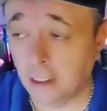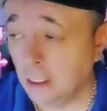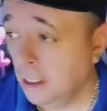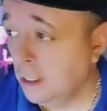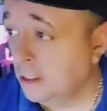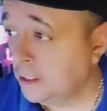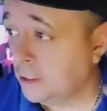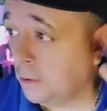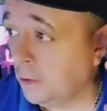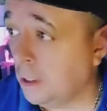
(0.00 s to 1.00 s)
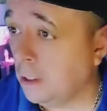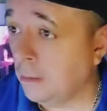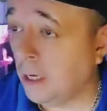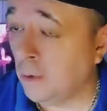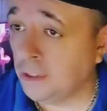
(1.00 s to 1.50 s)
So I
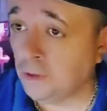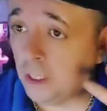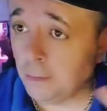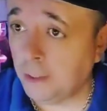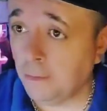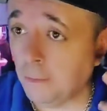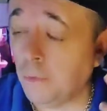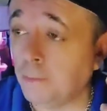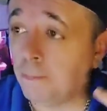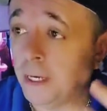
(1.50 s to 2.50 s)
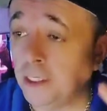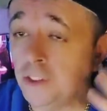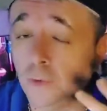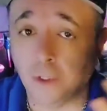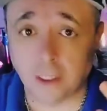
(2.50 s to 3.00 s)
always try to be more patient with
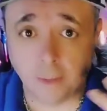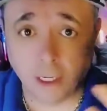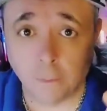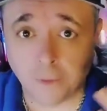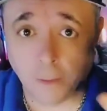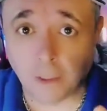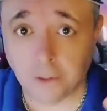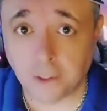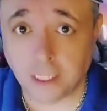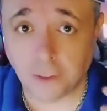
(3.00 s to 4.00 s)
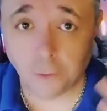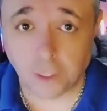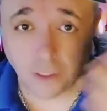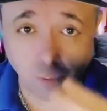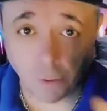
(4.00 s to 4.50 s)
them and help them understand so it doesn't
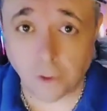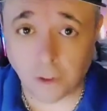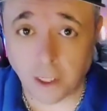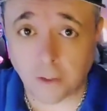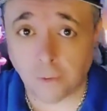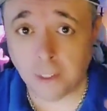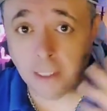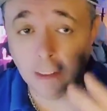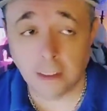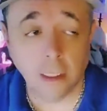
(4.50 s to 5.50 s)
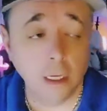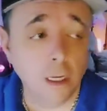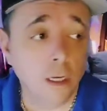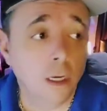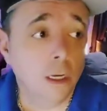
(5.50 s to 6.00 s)
ruin a lot of their readings.
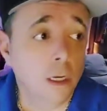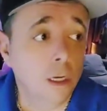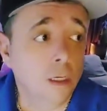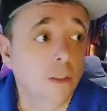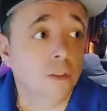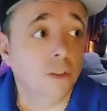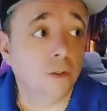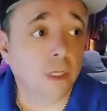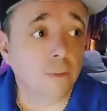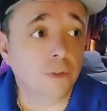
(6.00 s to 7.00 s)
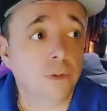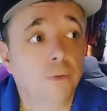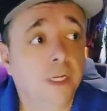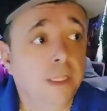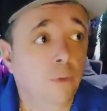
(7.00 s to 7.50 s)
So as I'm doing the reading, they
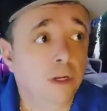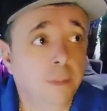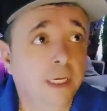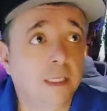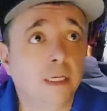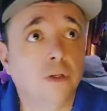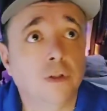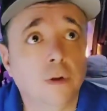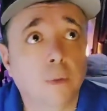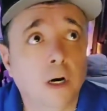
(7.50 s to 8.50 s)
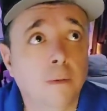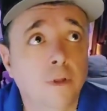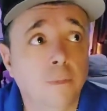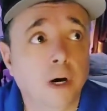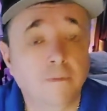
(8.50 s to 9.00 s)
wanted me to connect to their mom. Their mom
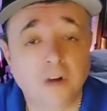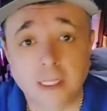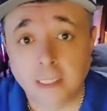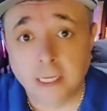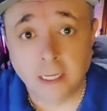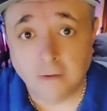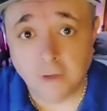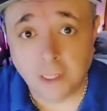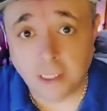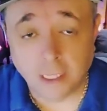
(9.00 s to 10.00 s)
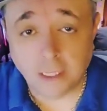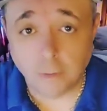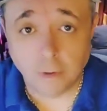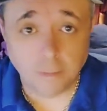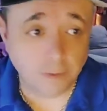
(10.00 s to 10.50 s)
validated everything that they were
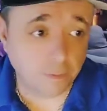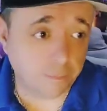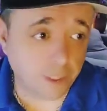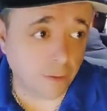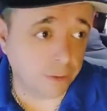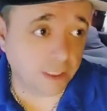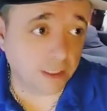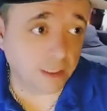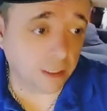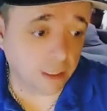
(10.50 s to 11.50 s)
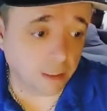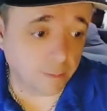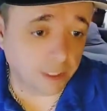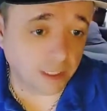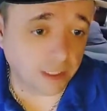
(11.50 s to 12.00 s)
abused and
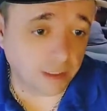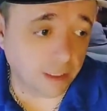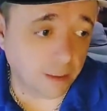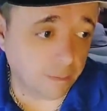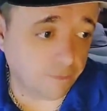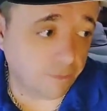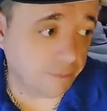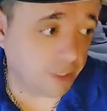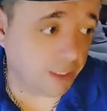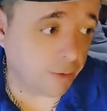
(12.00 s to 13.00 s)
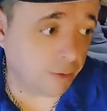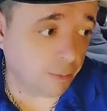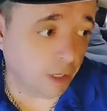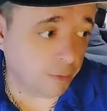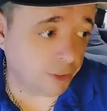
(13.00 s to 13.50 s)
the mom was
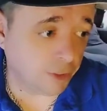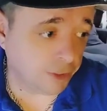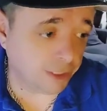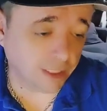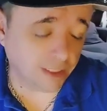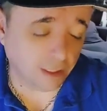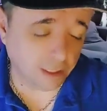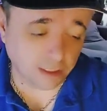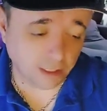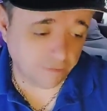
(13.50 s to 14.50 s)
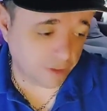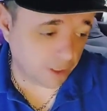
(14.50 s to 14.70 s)
narcissist, all this stuff, you know.